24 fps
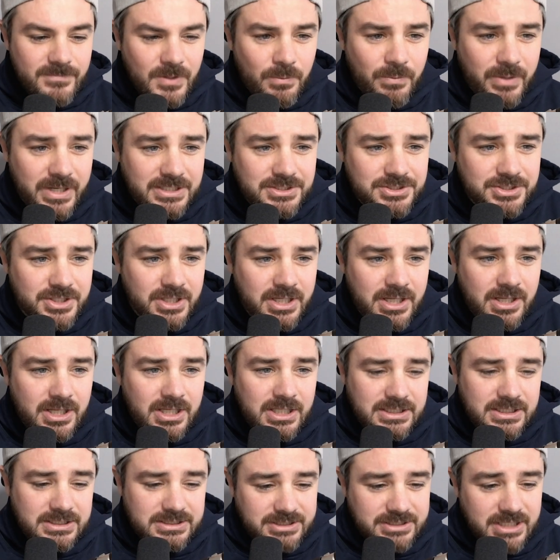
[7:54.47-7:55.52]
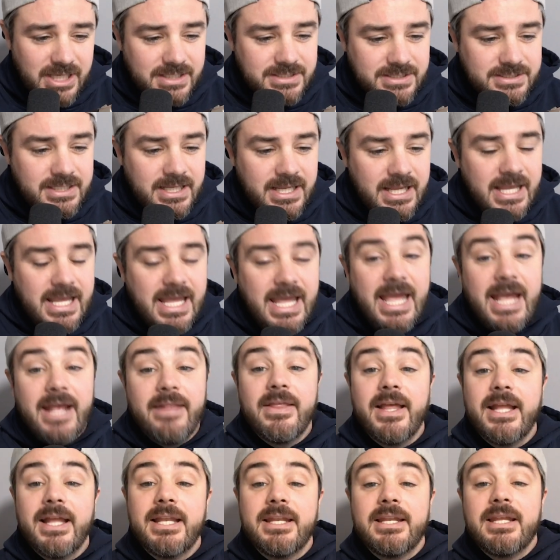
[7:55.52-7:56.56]
which sucks.
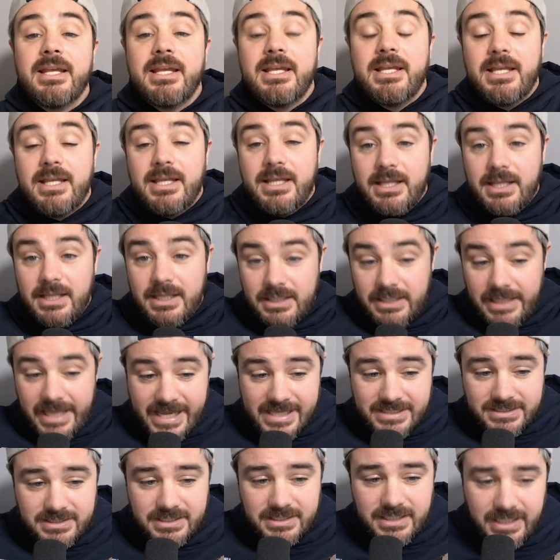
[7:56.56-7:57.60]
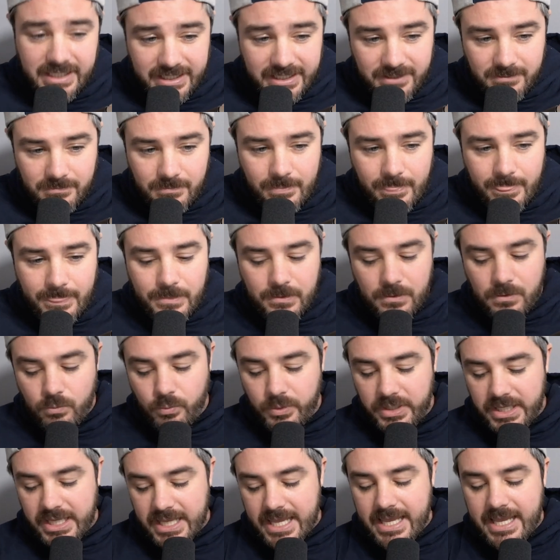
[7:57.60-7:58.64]
And then last night
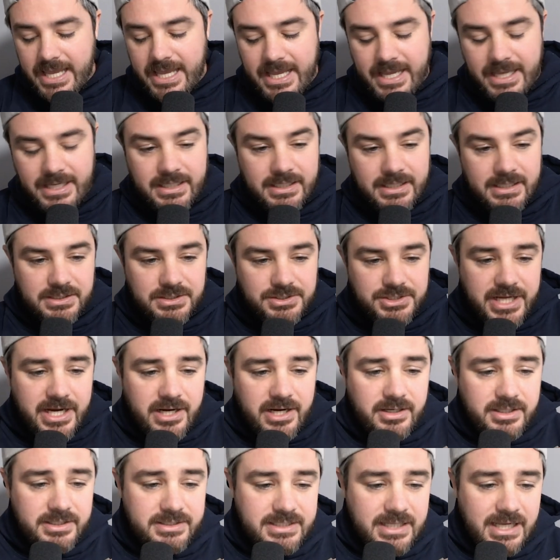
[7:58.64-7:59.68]
we had Jared